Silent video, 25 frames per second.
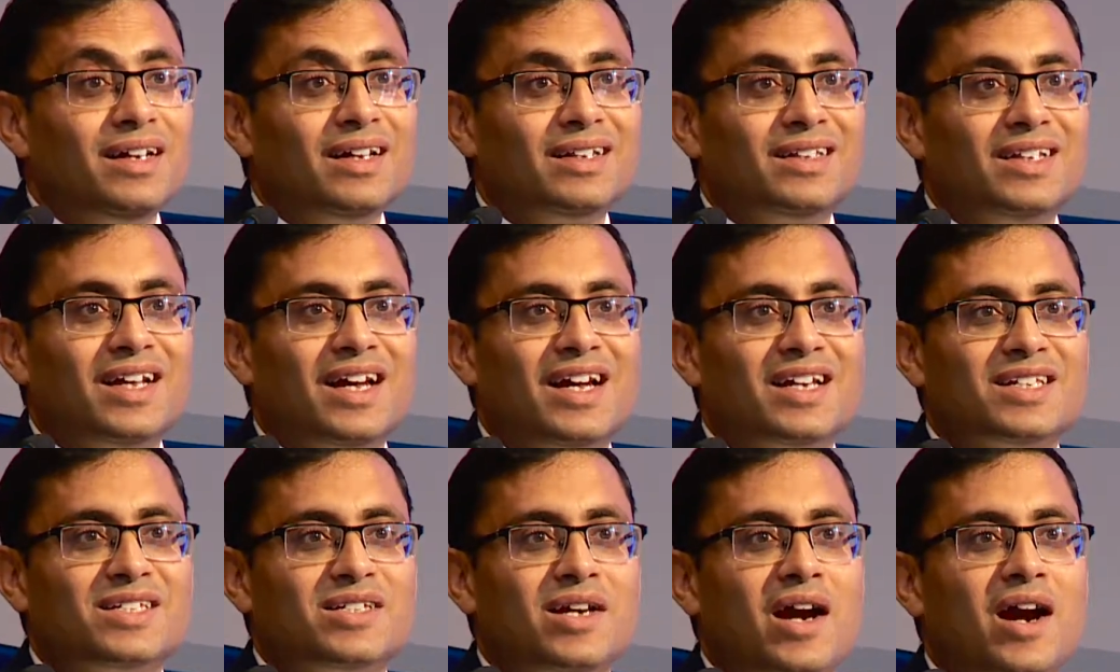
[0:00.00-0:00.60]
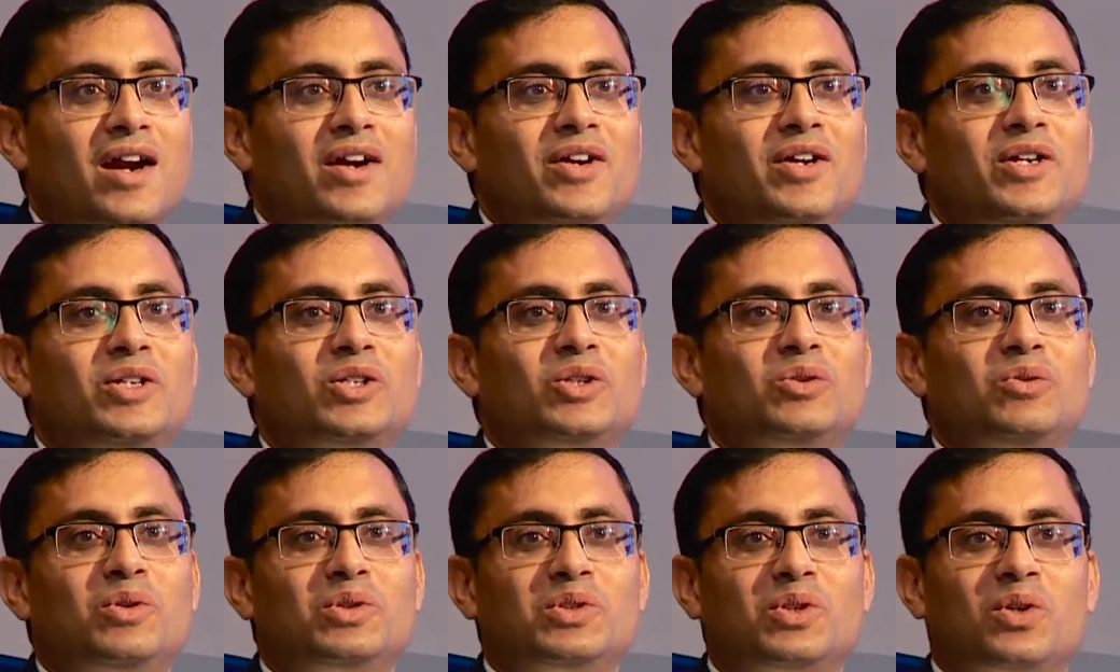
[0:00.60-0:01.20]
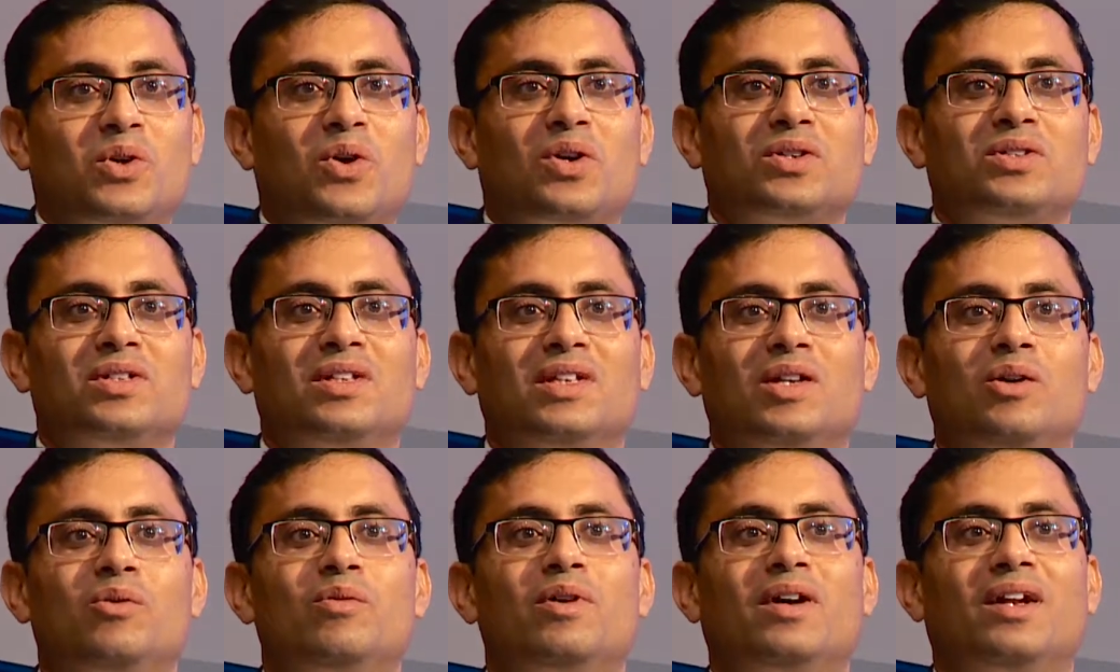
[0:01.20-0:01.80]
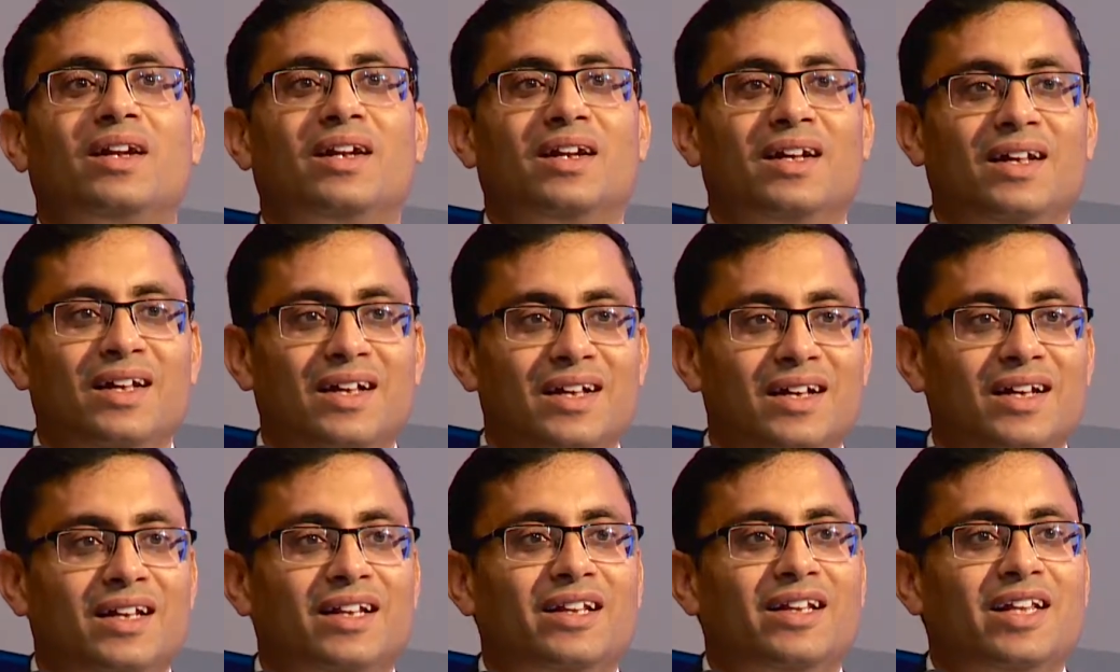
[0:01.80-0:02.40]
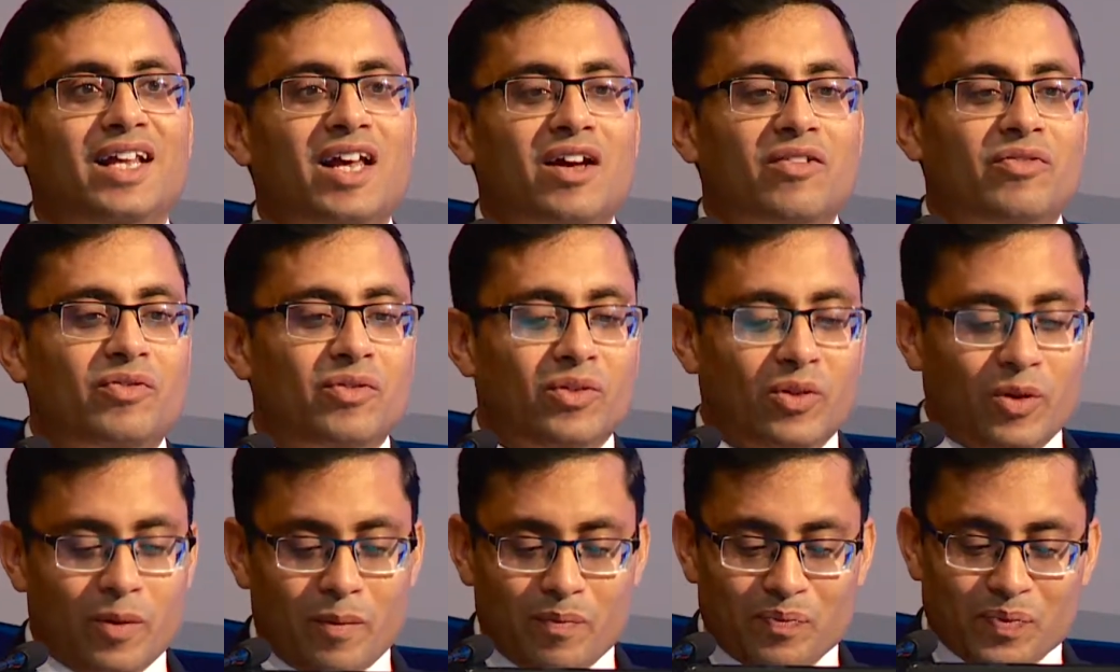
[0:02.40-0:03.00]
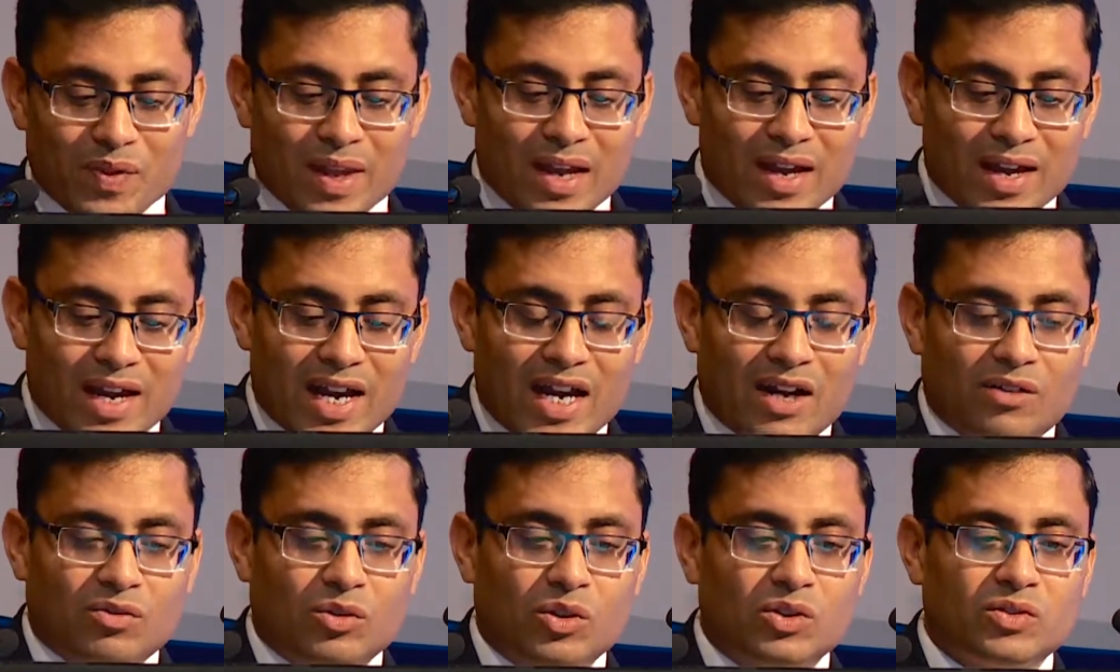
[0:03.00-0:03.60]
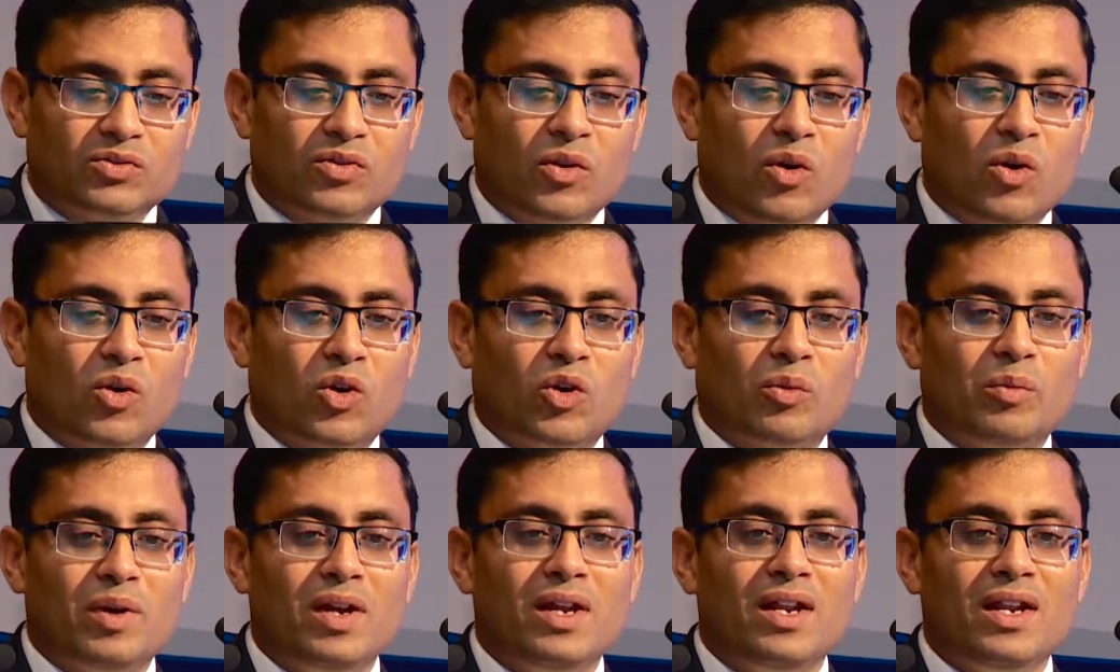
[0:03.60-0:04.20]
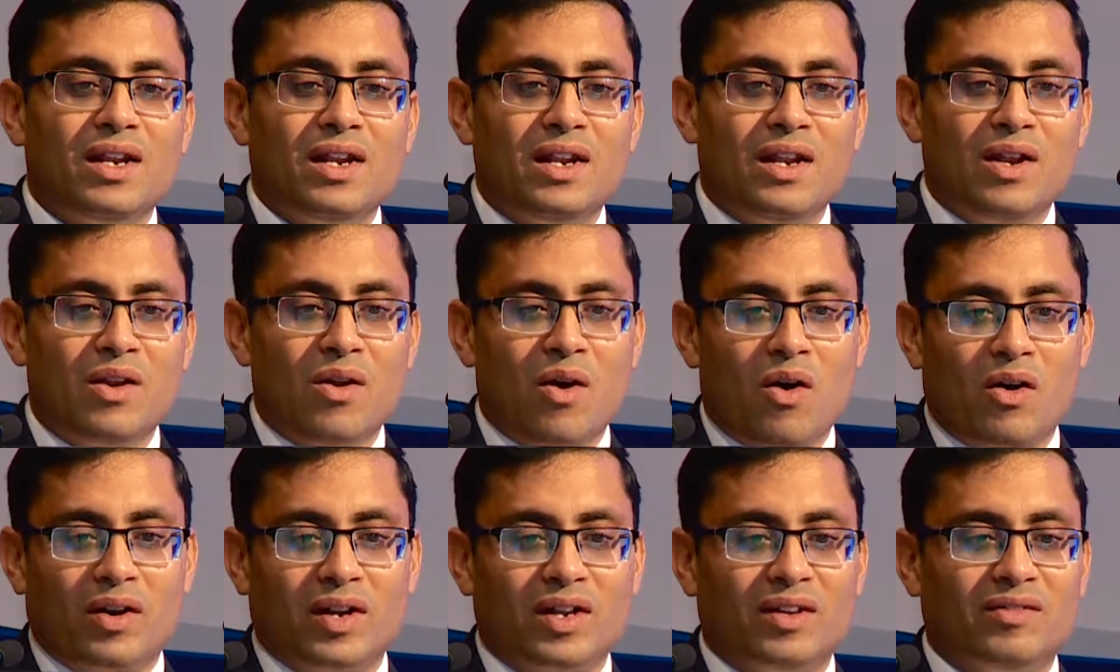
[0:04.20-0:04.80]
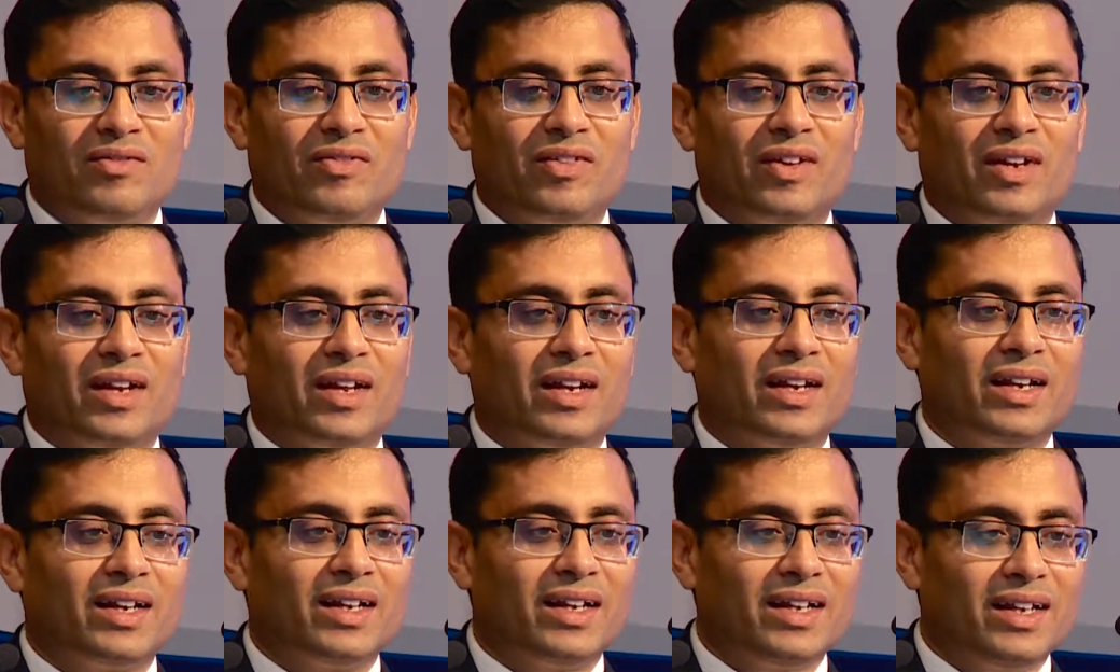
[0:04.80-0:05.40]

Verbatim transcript: the hazard ratio was crossing the 1. Therefore, it was found to be non-inferior.